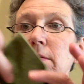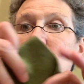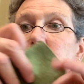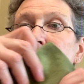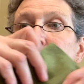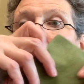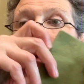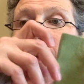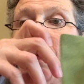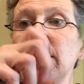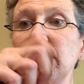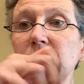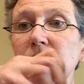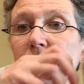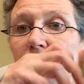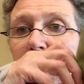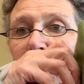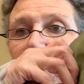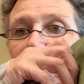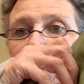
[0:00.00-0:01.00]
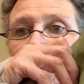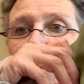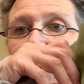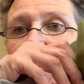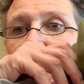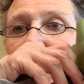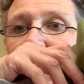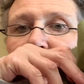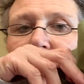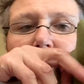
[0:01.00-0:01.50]
all the stuff for
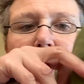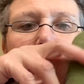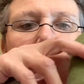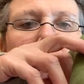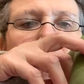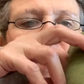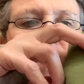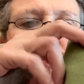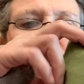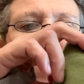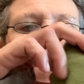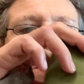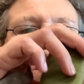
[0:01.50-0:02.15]
finishing. So this